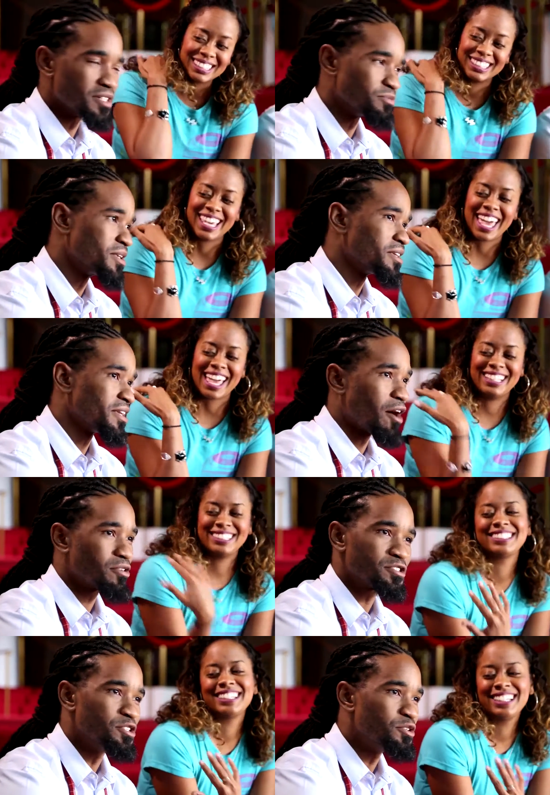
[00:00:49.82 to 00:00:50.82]
Speaker 1: because what it
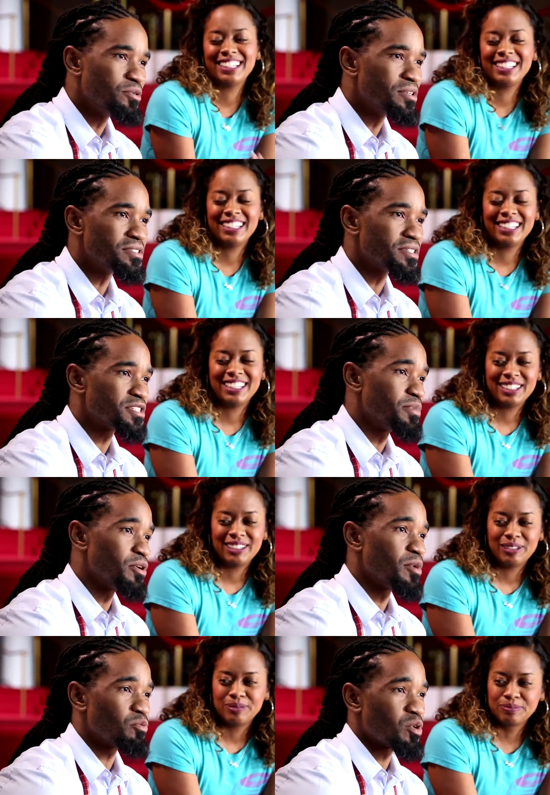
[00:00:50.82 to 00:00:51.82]
allowed us to do is
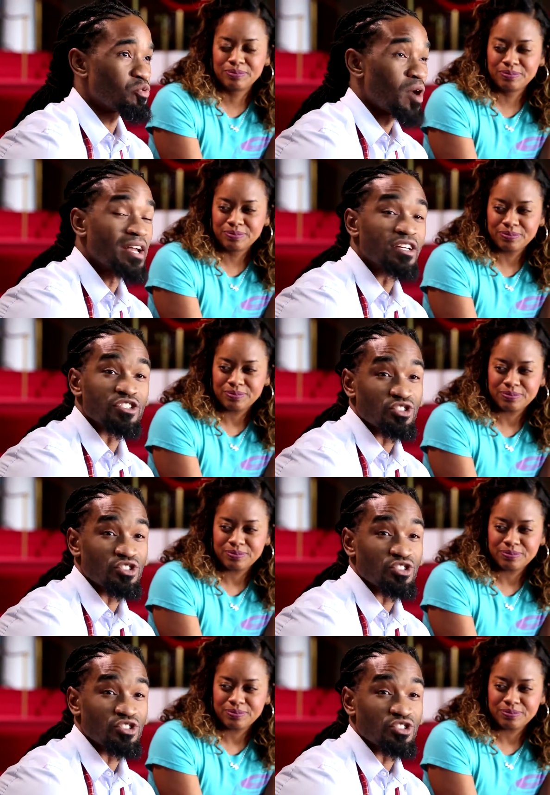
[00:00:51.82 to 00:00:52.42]
experiment with writing